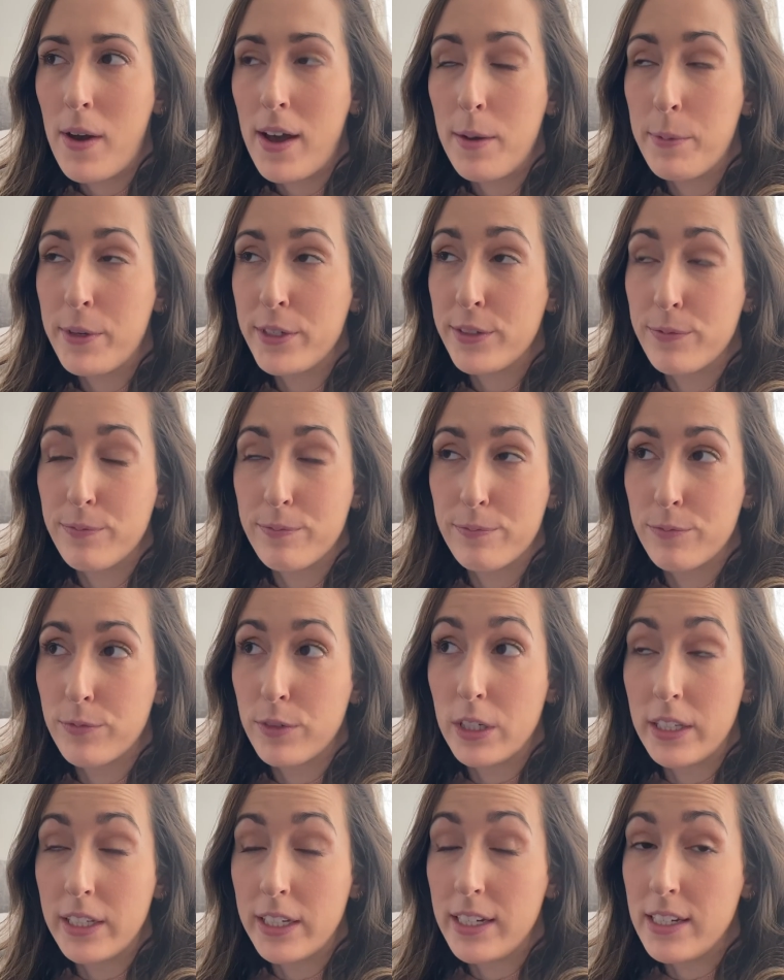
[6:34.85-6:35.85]
It wasn't
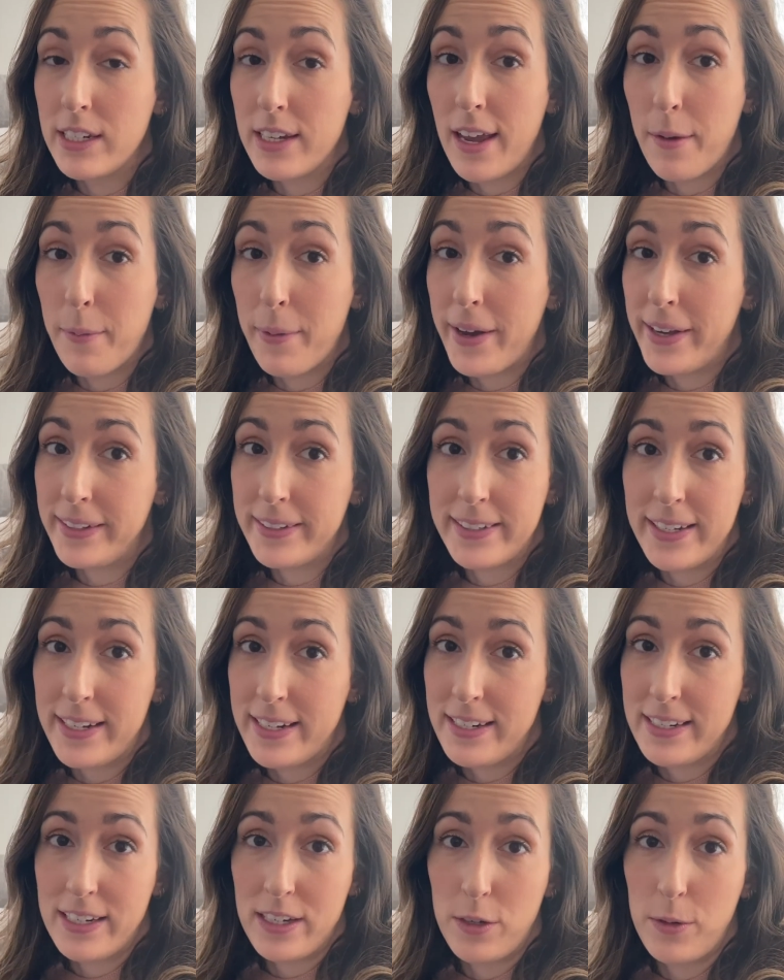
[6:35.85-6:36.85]
really a DIY because I didn't
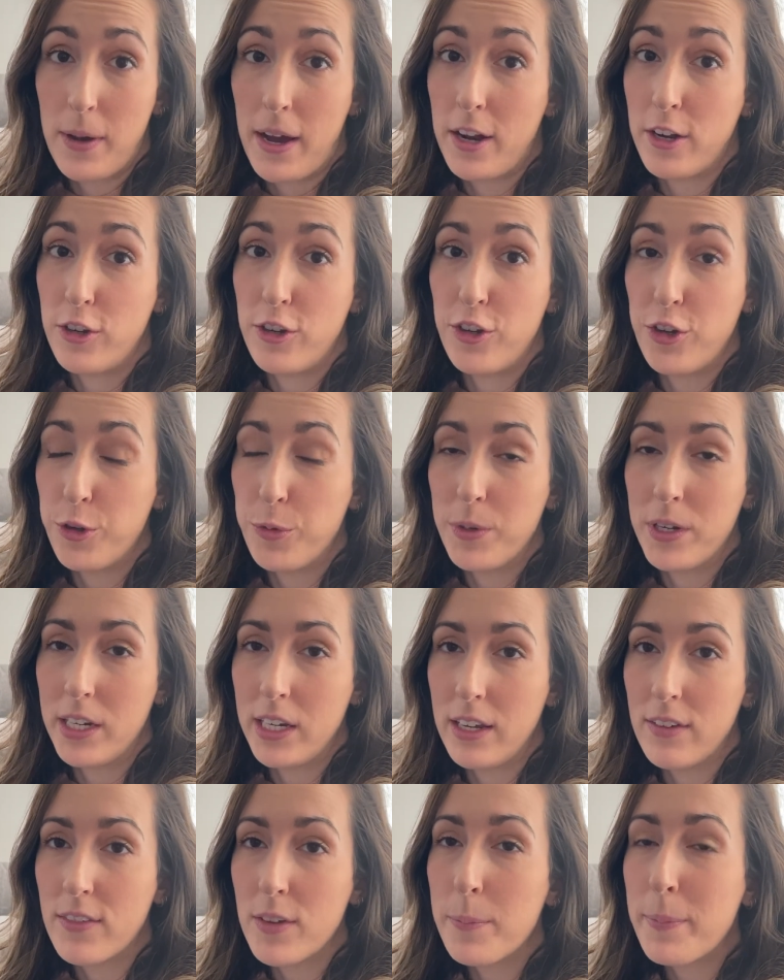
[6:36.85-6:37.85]
tell you how to do any
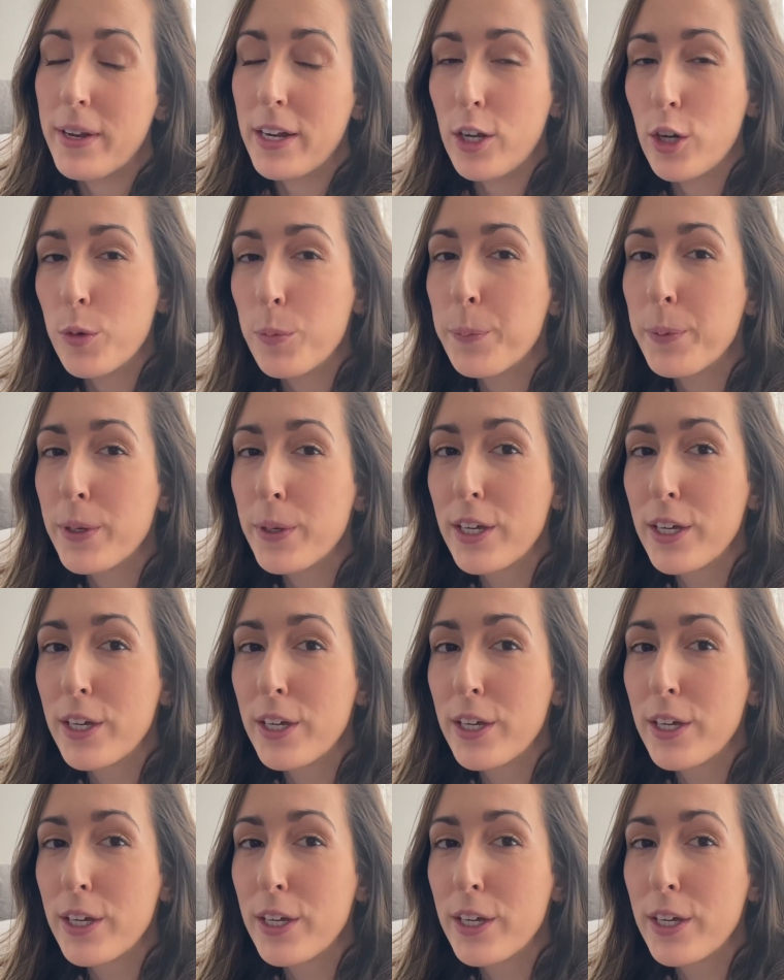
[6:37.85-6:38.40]
of it, but I hope